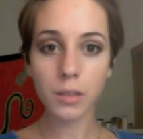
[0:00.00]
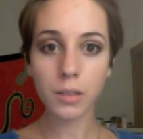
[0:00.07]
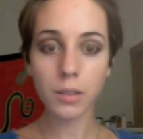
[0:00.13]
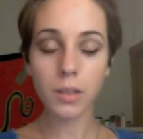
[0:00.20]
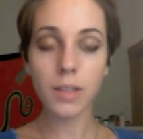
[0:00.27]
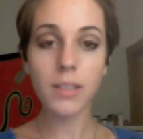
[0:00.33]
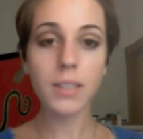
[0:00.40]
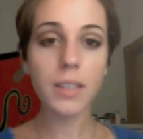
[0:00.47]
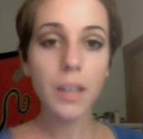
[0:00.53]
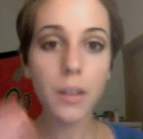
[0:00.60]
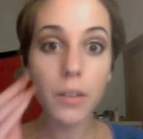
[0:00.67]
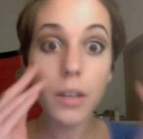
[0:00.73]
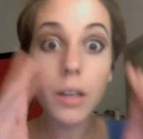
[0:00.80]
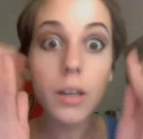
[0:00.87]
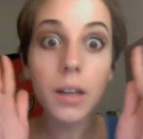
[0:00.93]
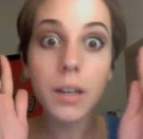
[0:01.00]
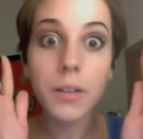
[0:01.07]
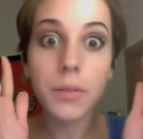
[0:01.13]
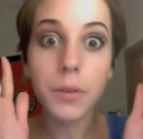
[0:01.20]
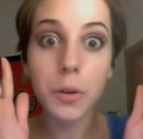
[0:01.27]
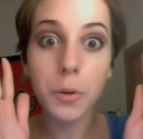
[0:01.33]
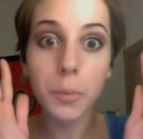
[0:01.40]
And see how that kind of
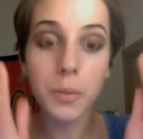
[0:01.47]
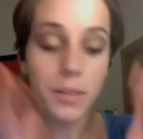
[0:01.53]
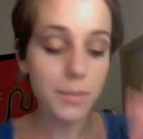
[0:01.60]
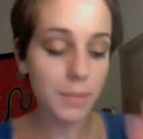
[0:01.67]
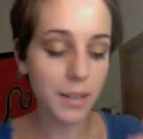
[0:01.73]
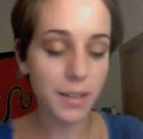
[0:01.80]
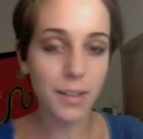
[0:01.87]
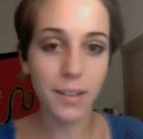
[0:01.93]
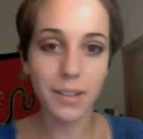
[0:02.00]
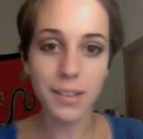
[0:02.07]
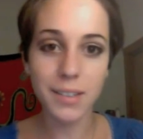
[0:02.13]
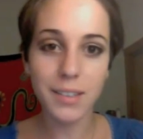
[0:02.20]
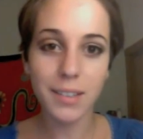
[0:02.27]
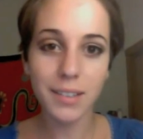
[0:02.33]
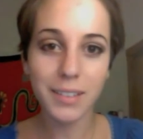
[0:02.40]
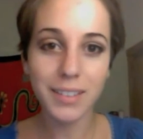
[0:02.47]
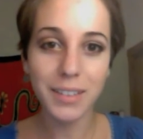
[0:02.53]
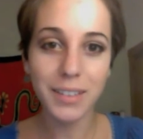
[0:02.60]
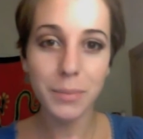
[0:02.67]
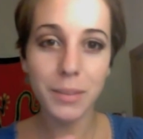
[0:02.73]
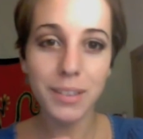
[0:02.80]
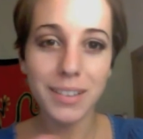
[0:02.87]
opens my eyes a little
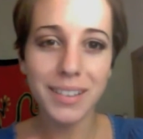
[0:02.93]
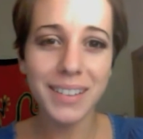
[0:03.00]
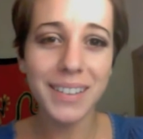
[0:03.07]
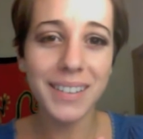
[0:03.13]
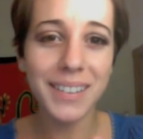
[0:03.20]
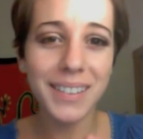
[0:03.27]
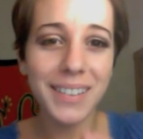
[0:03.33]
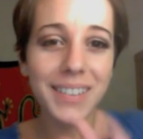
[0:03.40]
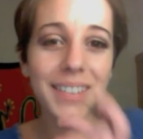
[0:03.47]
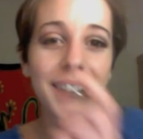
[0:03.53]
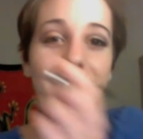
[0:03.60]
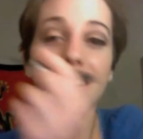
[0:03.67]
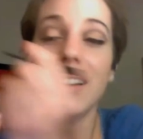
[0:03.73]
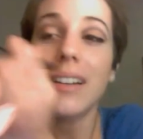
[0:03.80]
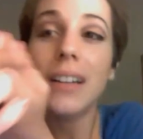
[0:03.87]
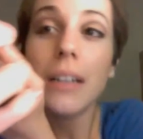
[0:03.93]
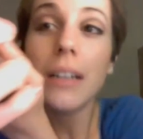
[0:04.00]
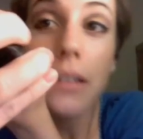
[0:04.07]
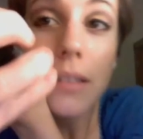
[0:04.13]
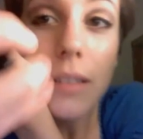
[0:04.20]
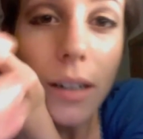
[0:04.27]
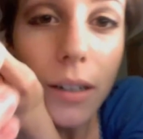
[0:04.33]
bit?
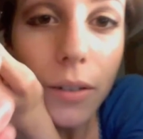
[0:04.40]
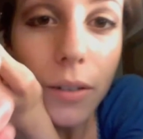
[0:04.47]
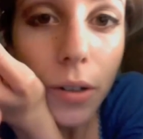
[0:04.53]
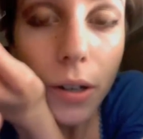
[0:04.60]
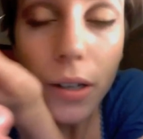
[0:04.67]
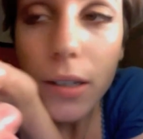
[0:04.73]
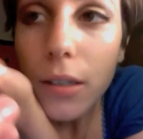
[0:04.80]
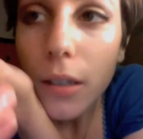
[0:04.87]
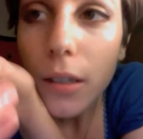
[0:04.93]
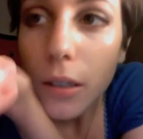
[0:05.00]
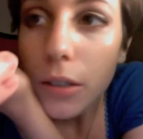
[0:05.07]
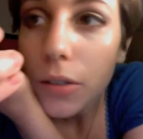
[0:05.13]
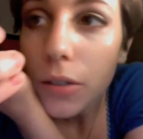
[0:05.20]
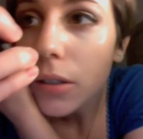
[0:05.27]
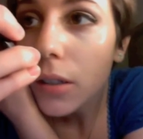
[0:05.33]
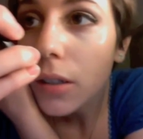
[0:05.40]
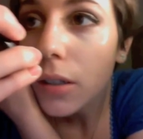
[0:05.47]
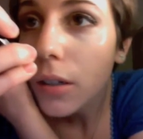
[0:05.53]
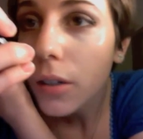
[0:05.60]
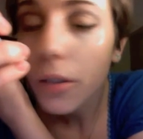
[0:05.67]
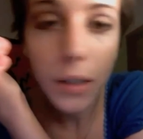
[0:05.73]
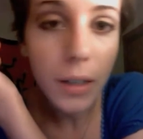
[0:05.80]
It's kind of crazy, actually.
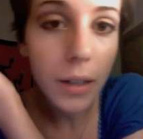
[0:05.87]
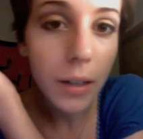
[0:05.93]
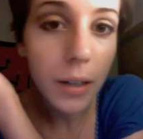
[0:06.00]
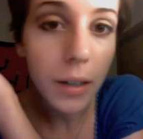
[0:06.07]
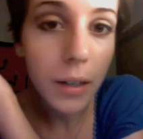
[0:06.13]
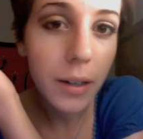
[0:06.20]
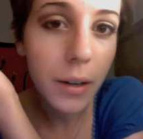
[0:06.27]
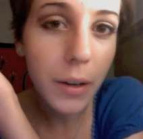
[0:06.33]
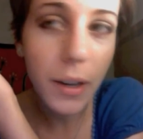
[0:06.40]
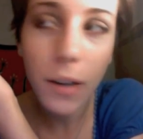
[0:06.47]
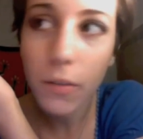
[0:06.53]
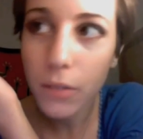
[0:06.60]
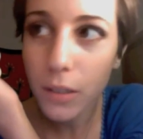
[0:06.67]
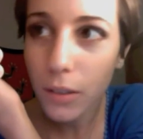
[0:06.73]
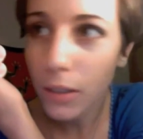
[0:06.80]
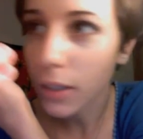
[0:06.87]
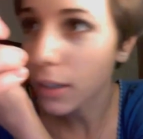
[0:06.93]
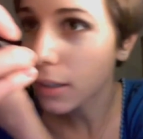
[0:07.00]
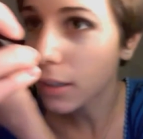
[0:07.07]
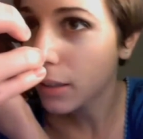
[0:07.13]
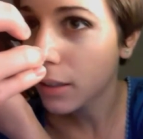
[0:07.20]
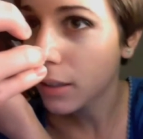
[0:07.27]
Okay, and now I have to
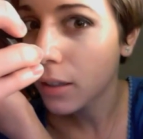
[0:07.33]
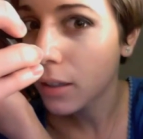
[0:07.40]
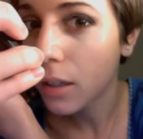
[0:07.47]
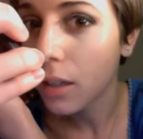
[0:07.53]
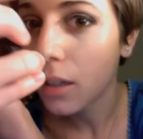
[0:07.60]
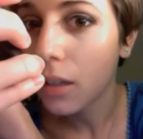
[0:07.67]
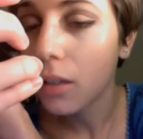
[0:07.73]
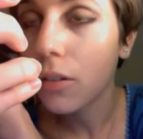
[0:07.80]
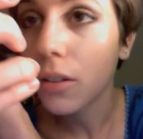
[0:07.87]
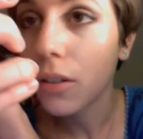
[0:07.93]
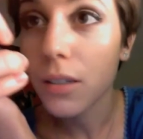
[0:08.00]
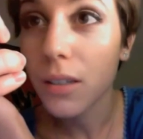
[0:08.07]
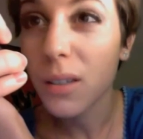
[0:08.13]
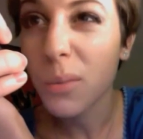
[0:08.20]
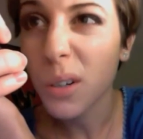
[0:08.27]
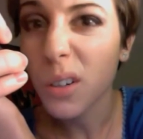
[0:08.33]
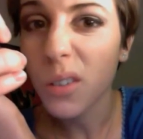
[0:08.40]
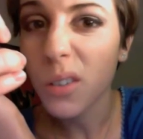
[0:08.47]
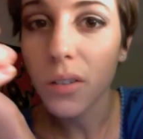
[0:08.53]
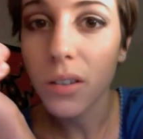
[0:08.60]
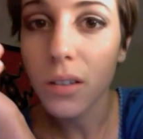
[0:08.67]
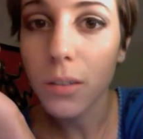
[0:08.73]
like look into the mirror
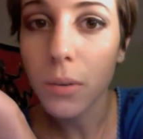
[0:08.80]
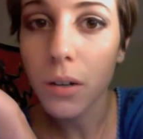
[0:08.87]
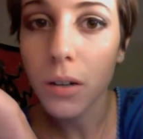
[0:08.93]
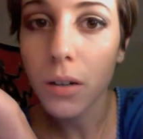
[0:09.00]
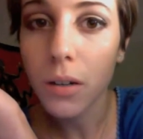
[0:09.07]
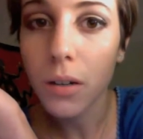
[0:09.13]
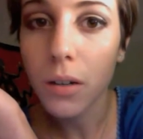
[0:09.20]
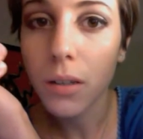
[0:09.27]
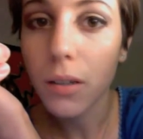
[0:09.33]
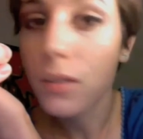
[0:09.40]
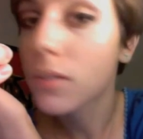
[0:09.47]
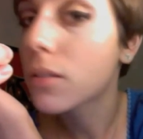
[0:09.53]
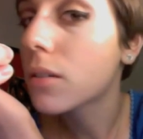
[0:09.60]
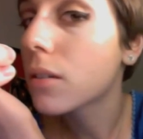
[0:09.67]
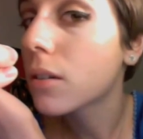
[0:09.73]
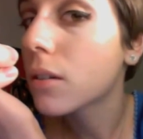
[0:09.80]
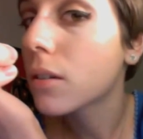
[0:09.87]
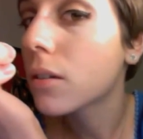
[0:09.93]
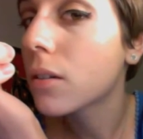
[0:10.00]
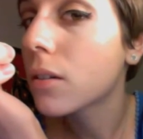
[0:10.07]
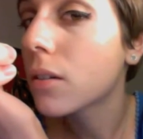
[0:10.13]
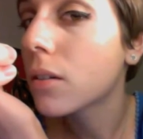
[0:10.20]
for this part because
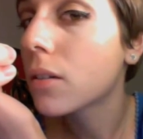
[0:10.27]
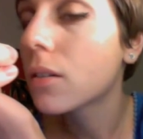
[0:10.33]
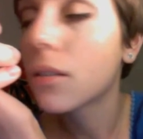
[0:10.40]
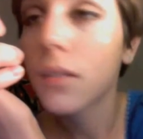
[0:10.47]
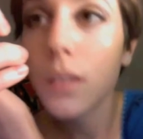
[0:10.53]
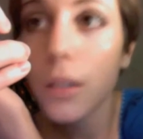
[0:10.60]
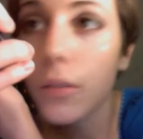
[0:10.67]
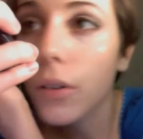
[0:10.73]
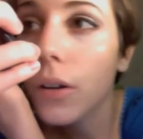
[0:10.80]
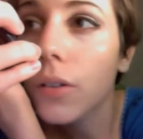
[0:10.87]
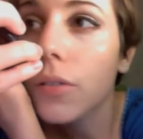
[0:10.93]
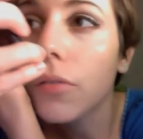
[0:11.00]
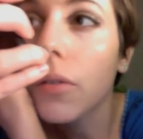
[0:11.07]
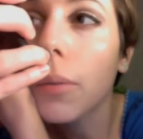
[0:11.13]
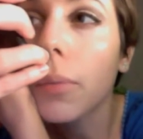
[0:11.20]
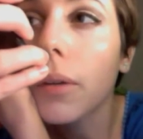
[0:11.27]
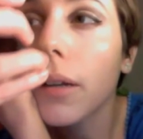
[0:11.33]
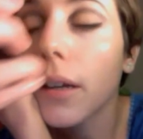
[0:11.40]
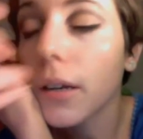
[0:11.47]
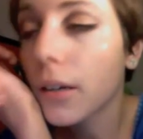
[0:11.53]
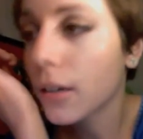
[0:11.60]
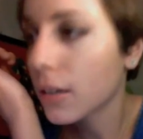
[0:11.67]
it's kind of hard to
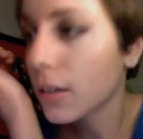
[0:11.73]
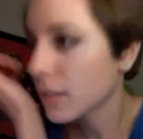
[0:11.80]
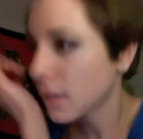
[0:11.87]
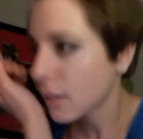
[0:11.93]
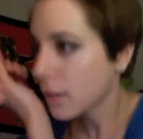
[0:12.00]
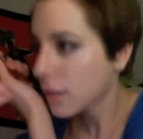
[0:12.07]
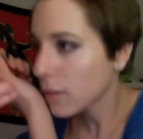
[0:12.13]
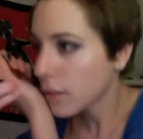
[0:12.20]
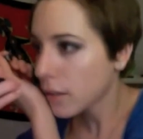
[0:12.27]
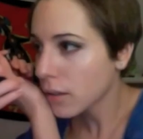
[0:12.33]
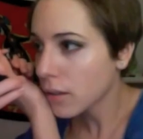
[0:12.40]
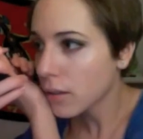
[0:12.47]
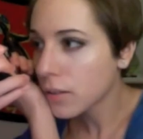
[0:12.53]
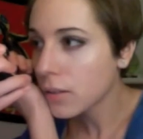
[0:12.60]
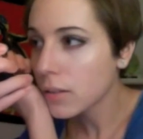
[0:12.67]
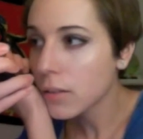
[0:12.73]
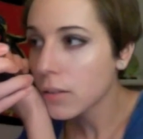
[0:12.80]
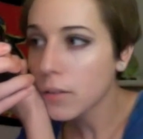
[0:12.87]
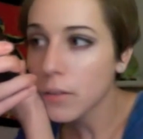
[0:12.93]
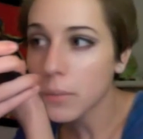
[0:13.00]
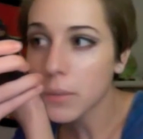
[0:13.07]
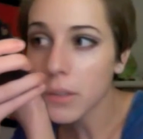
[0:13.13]
replicate it exactly. So
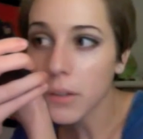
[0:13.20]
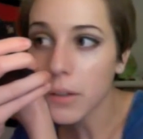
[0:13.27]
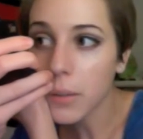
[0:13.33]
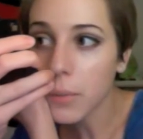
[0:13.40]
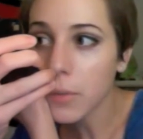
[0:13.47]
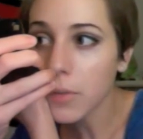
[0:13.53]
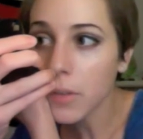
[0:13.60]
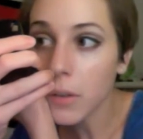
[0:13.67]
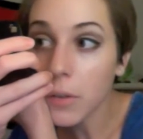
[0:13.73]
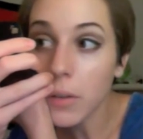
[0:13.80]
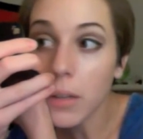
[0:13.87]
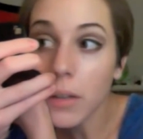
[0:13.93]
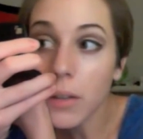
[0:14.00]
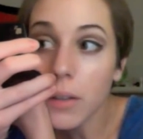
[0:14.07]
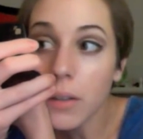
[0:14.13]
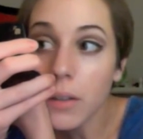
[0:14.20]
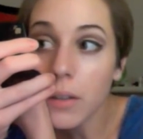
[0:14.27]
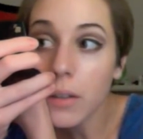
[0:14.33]
I'm sorry, I'm moving away a little.